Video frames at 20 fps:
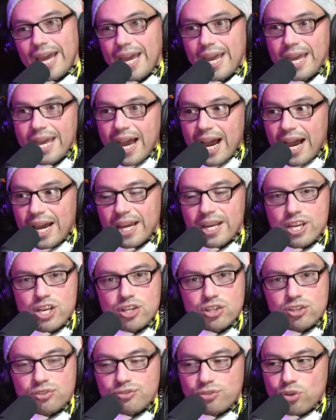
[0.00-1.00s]
AI
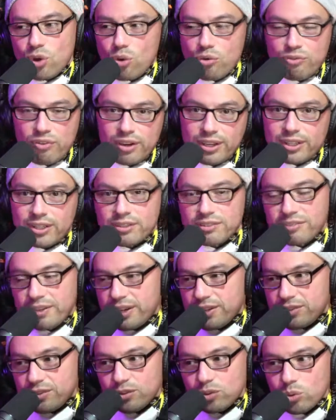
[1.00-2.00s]
is so fucking
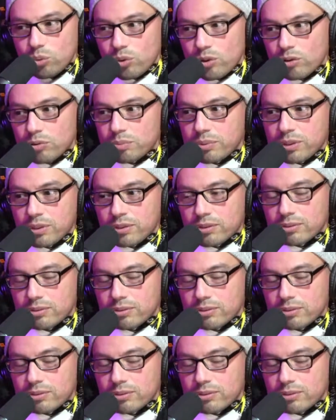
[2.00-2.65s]
advanced in the world, bro.